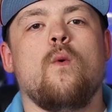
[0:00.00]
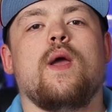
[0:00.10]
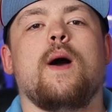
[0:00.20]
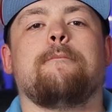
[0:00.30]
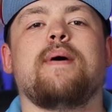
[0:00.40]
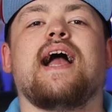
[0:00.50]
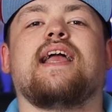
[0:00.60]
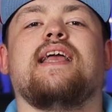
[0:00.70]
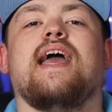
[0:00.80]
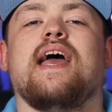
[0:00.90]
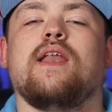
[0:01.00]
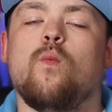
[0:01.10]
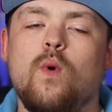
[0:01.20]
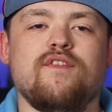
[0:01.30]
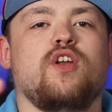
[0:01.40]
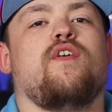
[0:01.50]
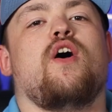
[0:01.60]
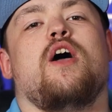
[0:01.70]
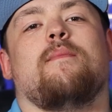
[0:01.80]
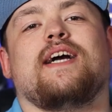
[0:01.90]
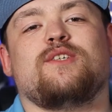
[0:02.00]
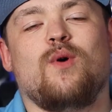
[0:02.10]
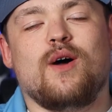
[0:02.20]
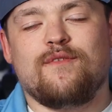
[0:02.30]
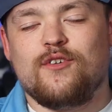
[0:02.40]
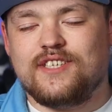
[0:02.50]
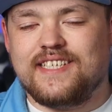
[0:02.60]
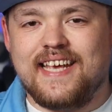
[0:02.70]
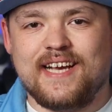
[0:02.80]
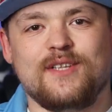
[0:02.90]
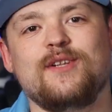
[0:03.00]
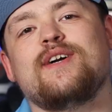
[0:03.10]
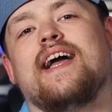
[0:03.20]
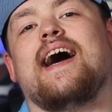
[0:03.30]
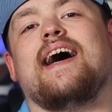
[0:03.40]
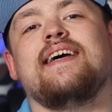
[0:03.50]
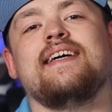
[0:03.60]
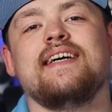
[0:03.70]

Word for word: we are back again with another Air Max 1 for us to take a look at.